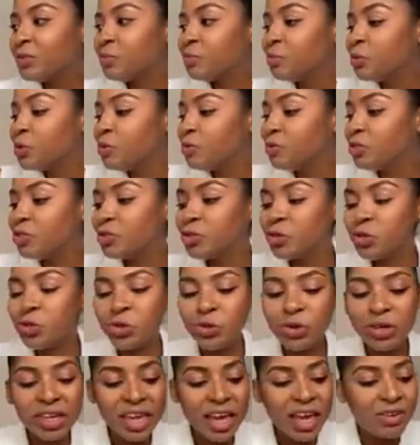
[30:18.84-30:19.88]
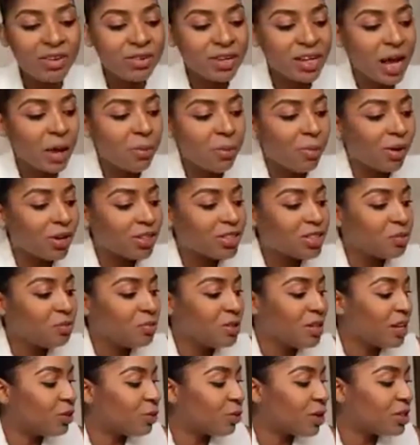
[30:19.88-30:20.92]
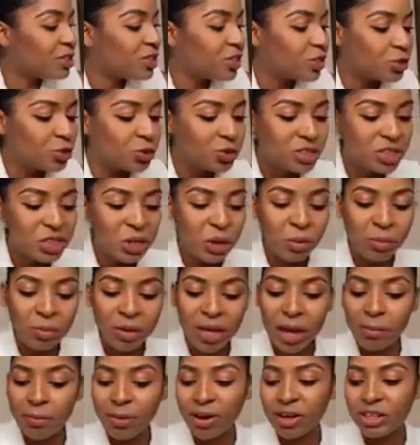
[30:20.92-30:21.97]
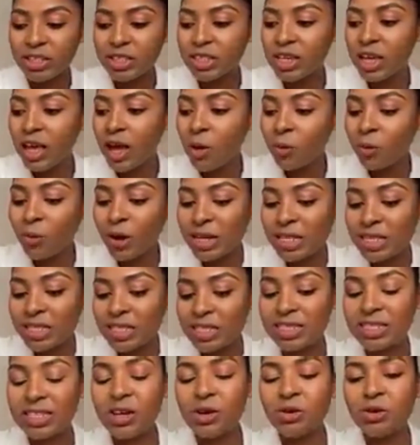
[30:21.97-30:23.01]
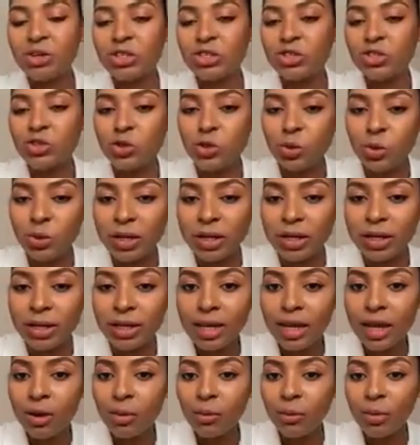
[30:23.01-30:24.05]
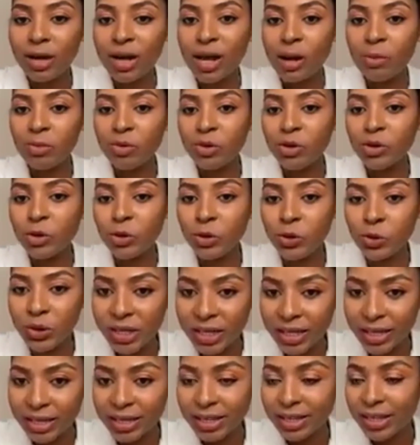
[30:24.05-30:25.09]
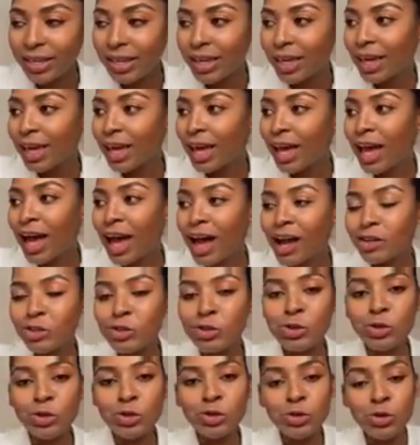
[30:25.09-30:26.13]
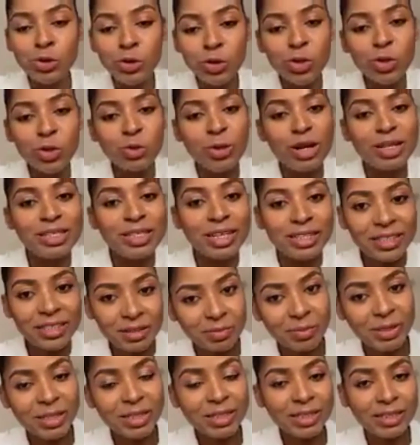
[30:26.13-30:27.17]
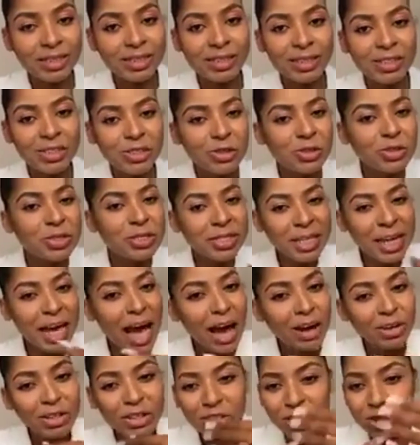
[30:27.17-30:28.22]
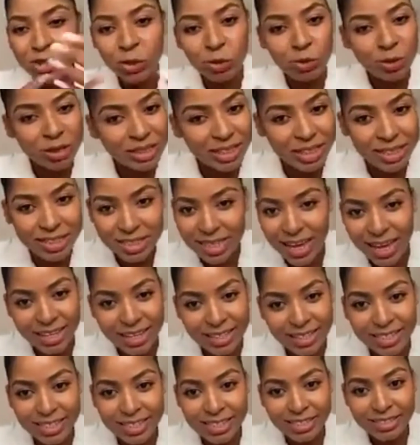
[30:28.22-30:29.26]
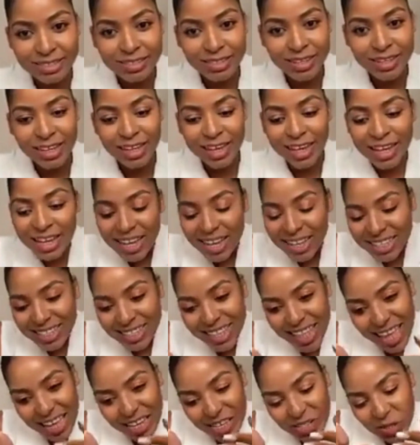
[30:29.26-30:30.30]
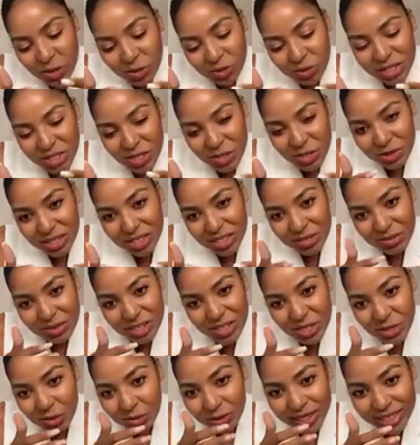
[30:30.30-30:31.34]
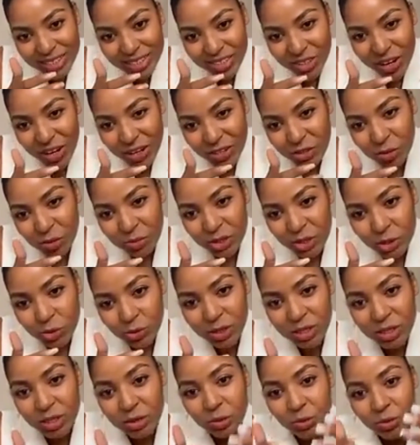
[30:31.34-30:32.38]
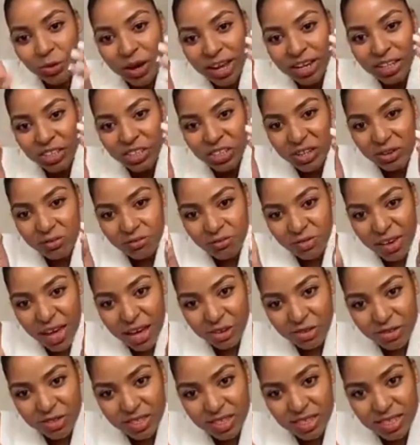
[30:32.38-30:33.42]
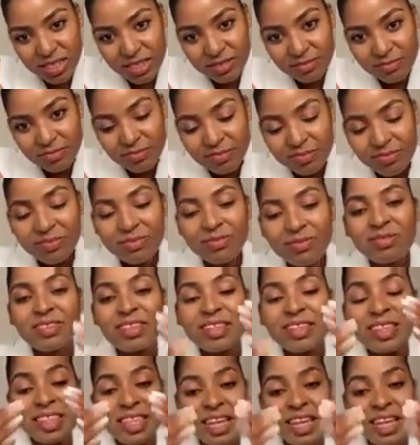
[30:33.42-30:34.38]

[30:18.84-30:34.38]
How has it moved to you caring about me and wanting to tell me about what this girl is doing when I'm not looking, to you threatening me? You see how she switches sides. It's like sweet, sweet, sweet, sweet, trying to be sweet when she fails.